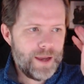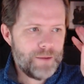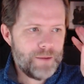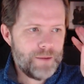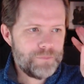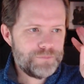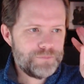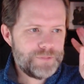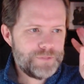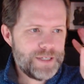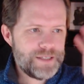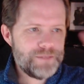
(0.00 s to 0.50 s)

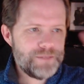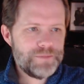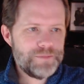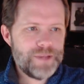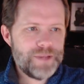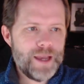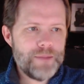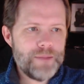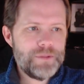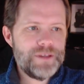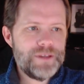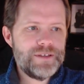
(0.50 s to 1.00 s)
take some
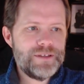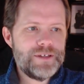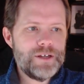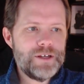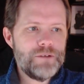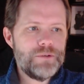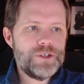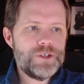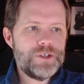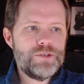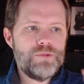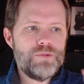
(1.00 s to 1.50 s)
time, consider
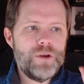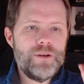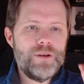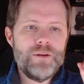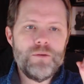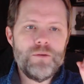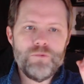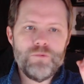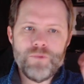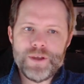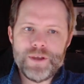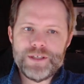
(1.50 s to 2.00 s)
which one
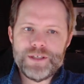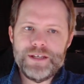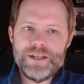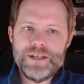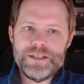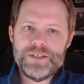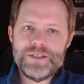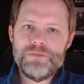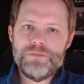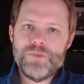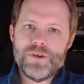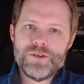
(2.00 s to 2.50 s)

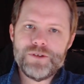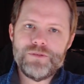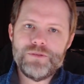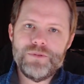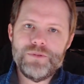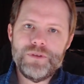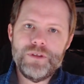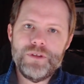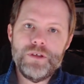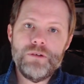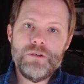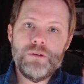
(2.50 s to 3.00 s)
resonates most
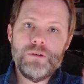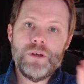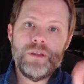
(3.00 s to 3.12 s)
with you,